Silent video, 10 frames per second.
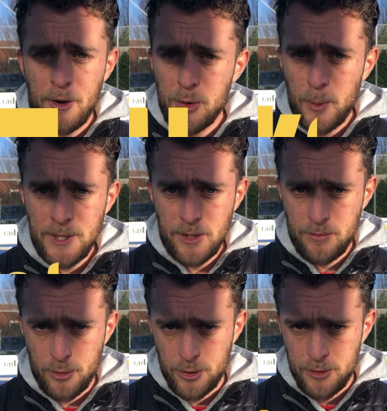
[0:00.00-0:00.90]
you waiting
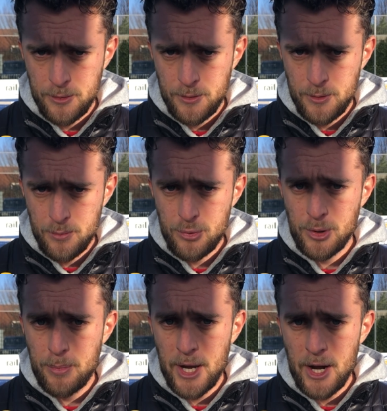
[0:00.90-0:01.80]
for?
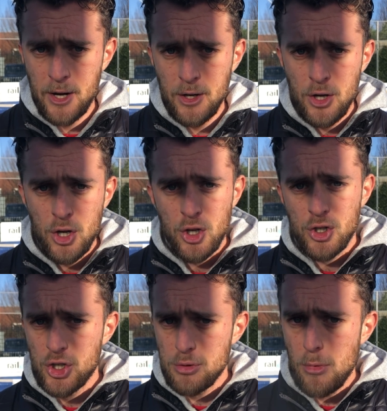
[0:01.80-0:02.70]
Prepare
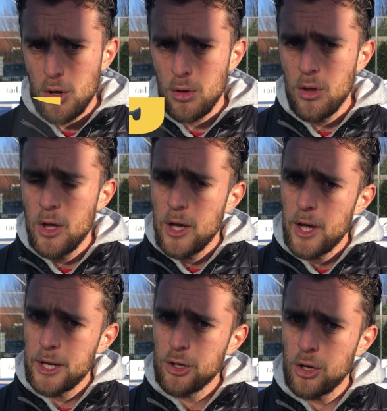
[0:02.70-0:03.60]
small
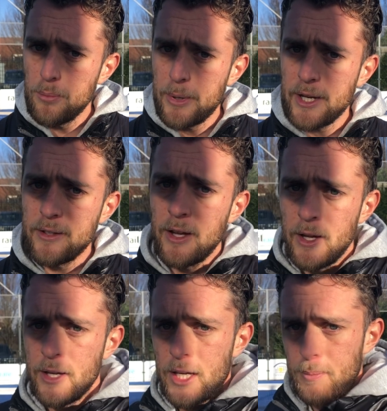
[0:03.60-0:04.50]
and compact.
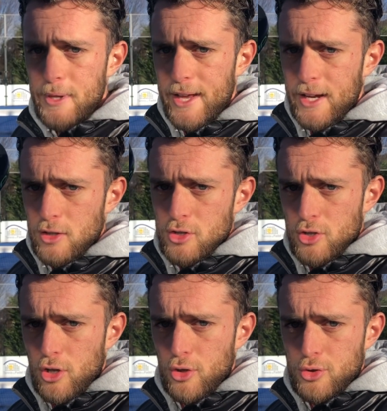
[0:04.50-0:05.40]
Keep the hands
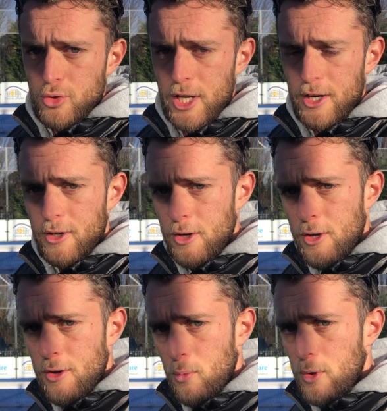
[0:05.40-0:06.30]
close together
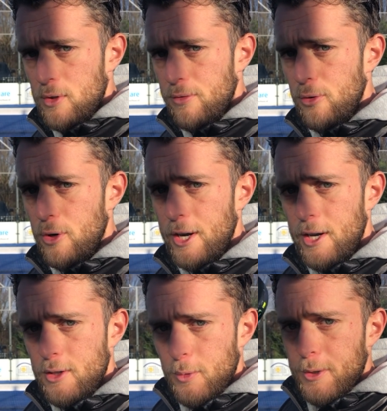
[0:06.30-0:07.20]
with the
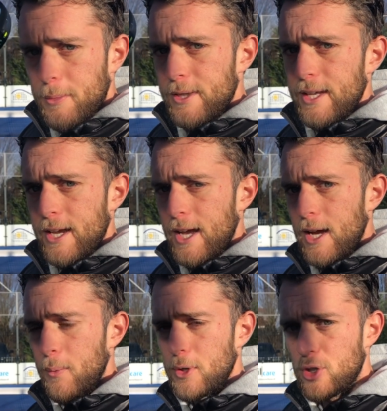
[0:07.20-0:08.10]
forehand, with the
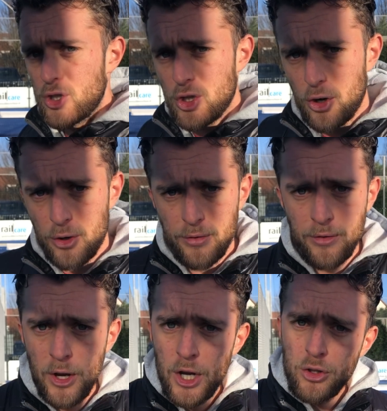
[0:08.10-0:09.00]
bandeja, with the serve
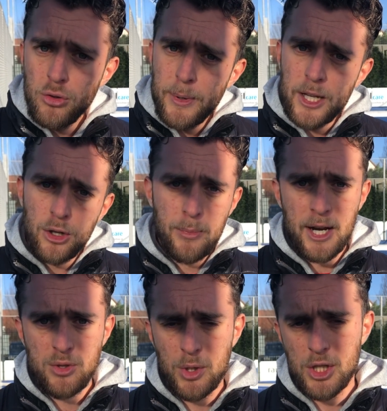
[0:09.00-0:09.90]
to make your
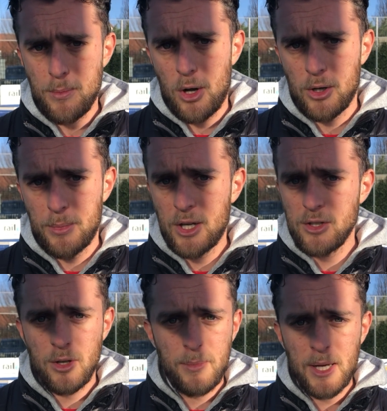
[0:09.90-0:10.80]
backswing smaller,
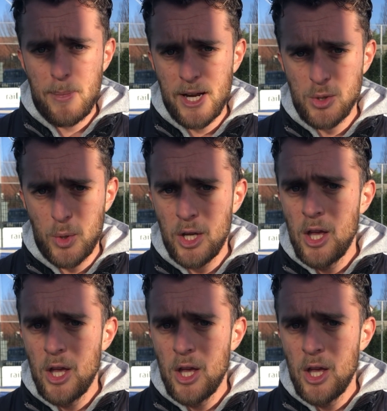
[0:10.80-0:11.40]
because a big backswing